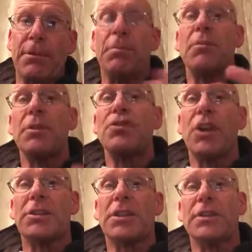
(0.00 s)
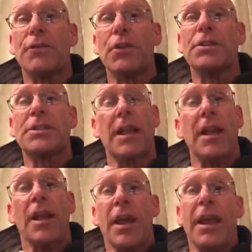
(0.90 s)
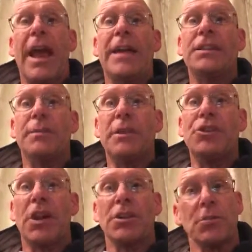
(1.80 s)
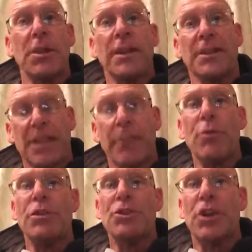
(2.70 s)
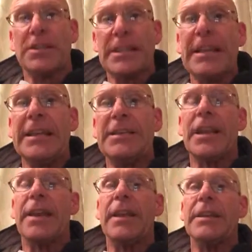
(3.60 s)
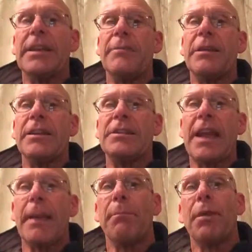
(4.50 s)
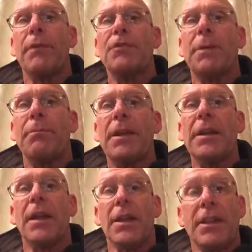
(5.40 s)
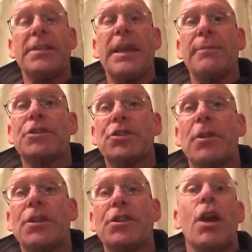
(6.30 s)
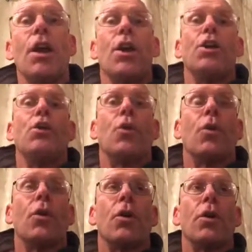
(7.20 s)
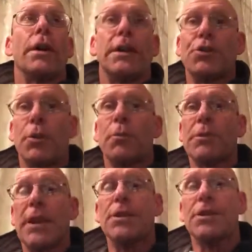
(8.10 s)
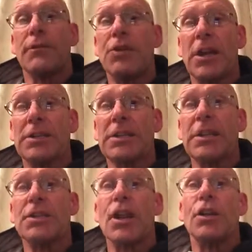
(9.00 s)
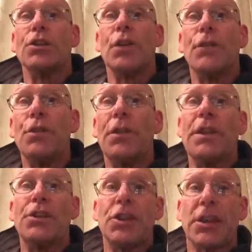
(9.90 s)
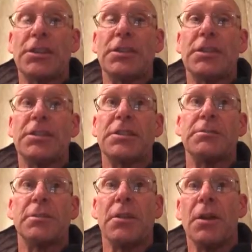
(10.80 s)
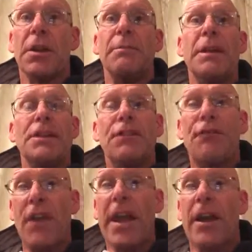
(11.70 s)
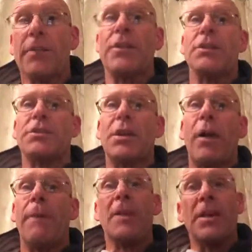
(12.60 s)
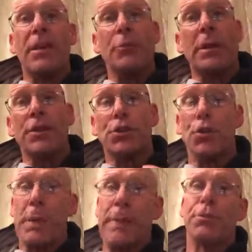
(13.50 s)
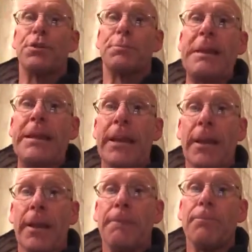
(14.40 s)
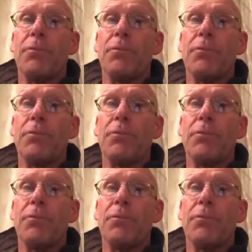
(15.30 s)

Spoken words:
this week with the justice, if you're going to say it has to be just, well, you got to tell me what just is and then give me an example of something that demonstrates your interpretation of justice. So if you think justice, it means fair, then you could say, well, that would be like two people speeding.